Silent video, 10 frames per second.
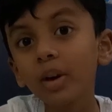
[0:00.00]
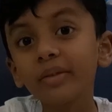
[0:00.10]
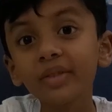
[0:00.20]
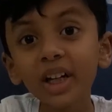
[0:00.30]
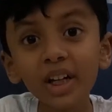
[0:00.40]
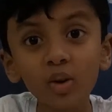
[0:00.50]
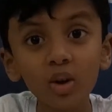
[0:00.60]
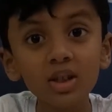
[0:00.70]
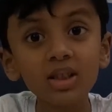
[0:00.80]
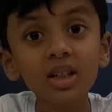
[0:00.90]
my
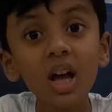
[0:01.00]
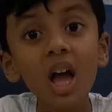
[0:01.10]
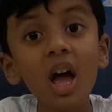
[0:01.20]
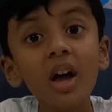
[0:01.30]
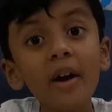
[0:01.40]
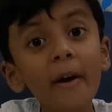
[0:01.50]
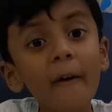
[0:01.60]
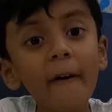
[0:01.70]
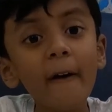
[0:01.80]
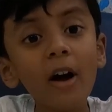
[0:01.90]
videos,
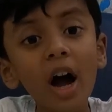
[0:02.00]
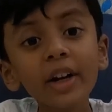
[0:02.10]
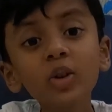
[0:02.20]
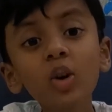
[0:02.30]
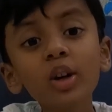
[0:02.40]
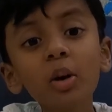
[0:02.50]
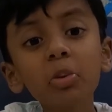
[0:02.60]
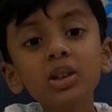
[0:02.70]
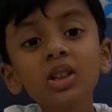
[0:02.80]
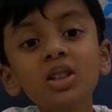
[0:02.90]
I told you
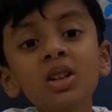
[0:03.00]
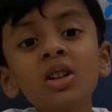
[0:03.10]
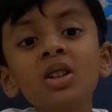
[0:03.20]
about the